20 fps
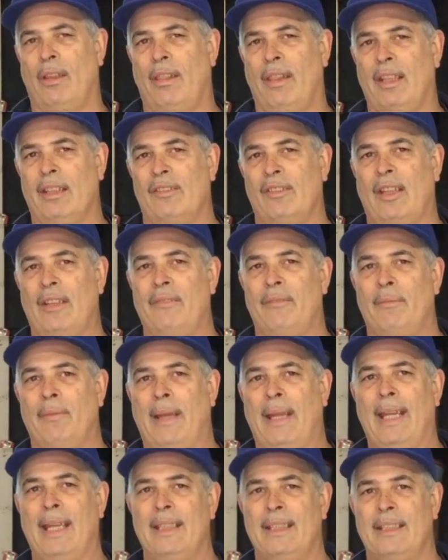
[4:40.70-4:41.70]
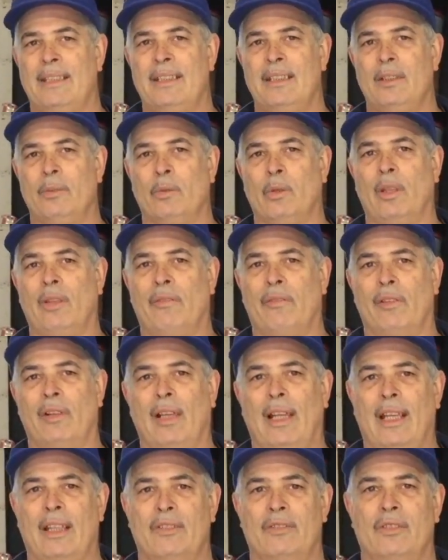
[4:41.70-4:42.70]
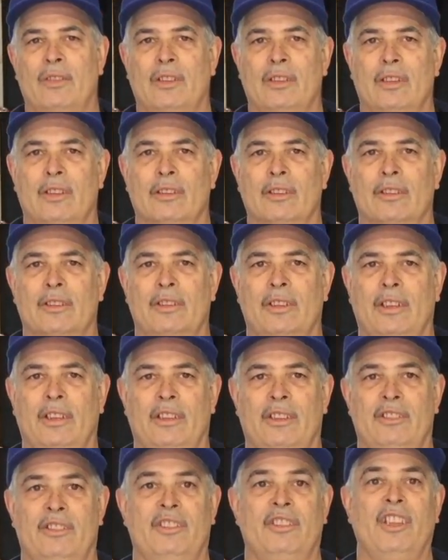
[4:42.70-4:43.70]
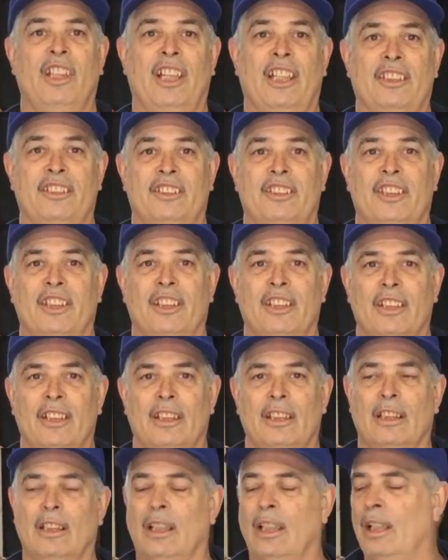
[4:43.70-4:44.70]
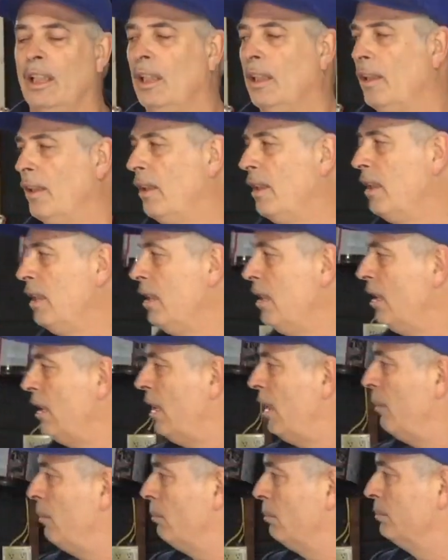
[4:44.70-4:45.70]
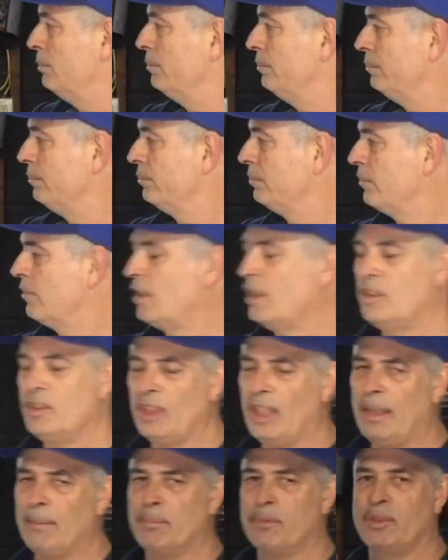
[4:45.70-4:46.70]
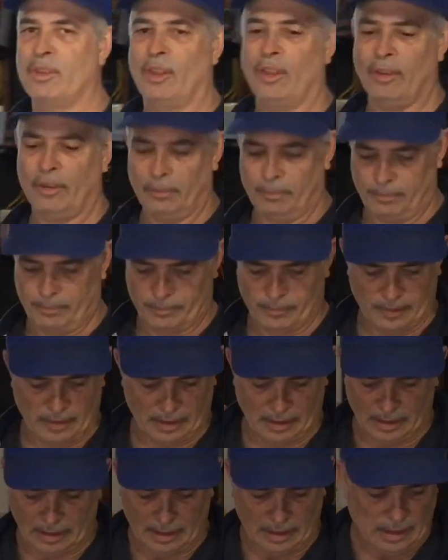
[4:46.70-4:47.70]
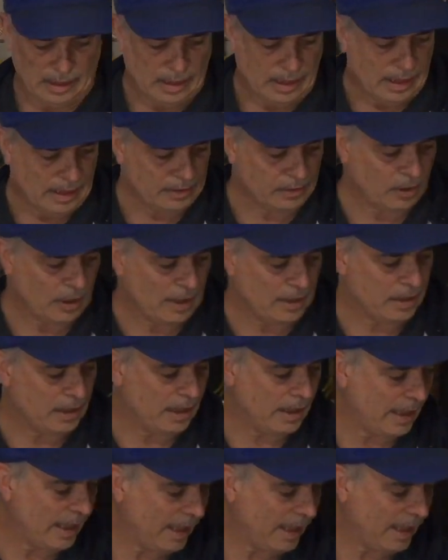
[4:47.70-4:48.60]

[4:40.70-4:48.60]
things I've had to deal with for the last few years is dust. The chop saw, I tried to